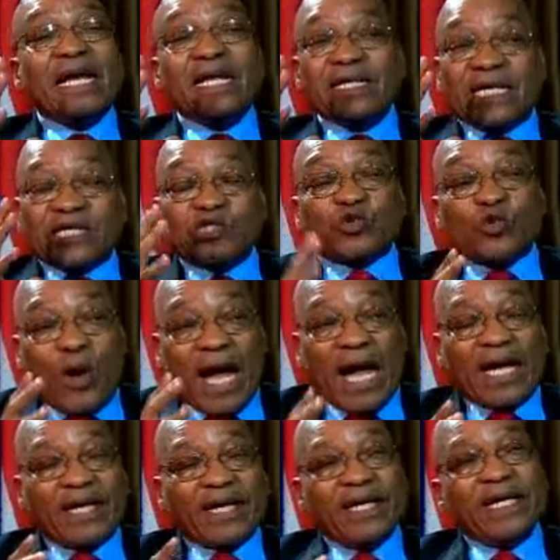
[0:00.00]
and that's
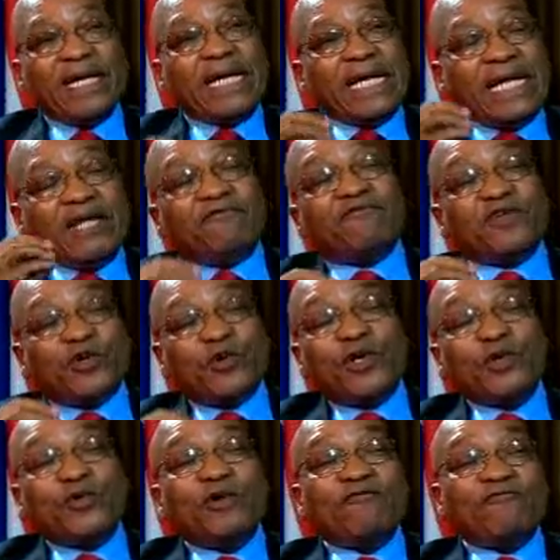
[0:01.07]
why even
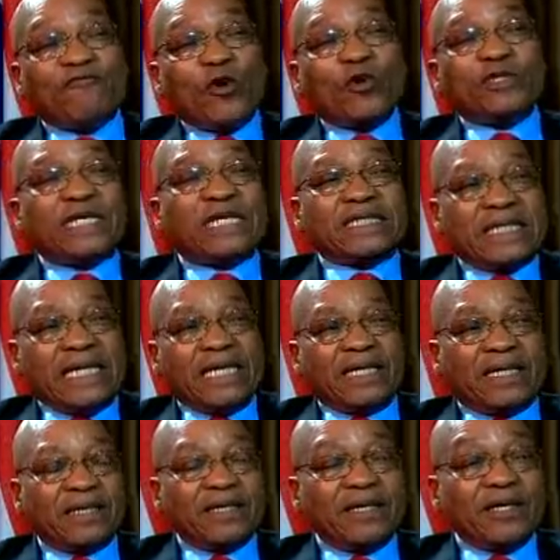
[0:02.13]
when we're voted
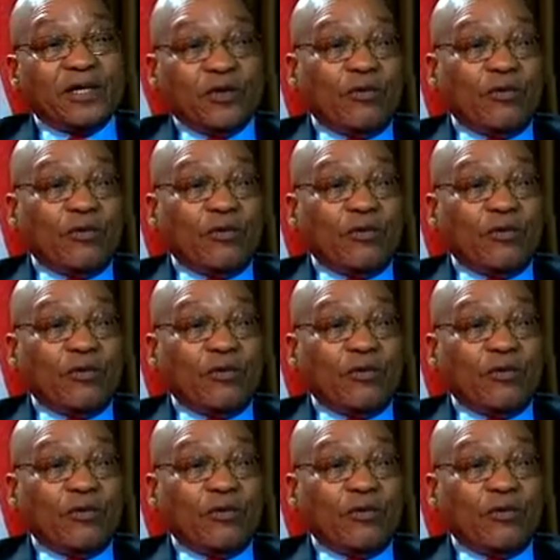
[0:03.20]
in,